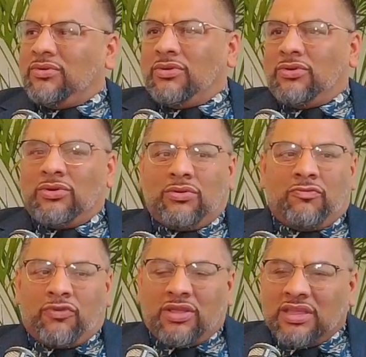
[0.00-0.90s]
or
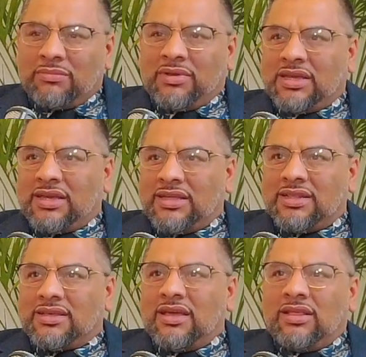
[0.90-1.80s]
funding Medicaid.
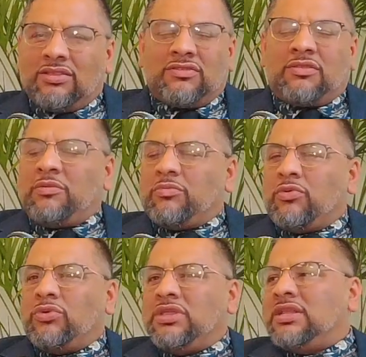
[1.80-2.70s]
Like these are the people
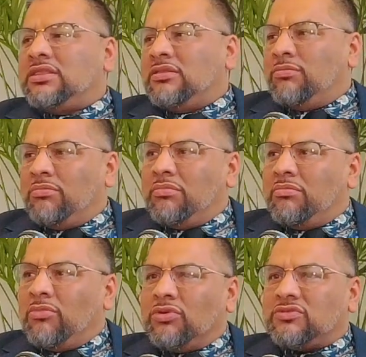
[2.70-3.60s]
who need it the
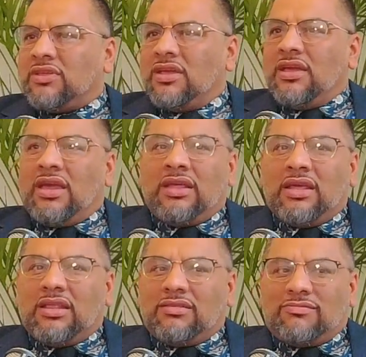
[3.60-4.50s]
most. And
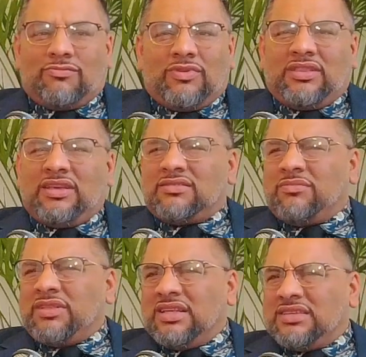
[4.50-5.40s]
I think
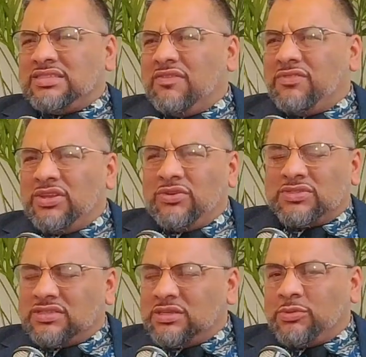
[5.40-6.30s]
something like 70 or
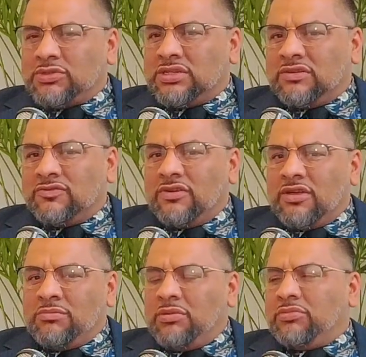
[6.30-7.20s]
60% of
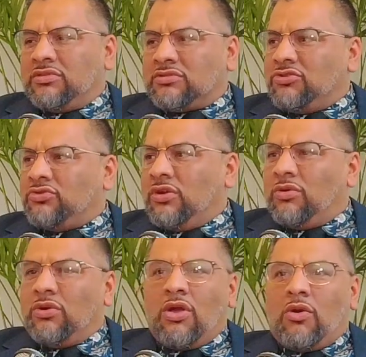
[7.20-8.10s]
people in this country are
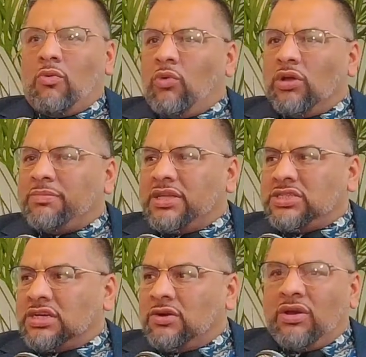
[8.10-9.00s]
one
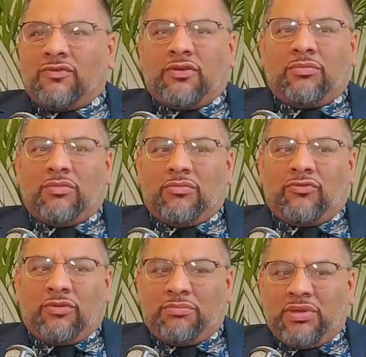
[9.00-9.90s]
paycheck away from
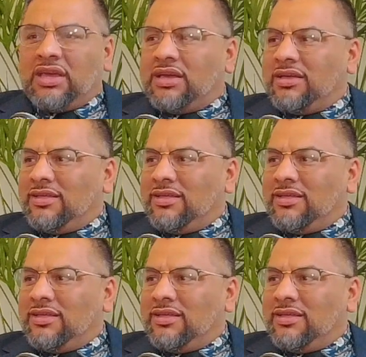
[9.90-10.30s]
being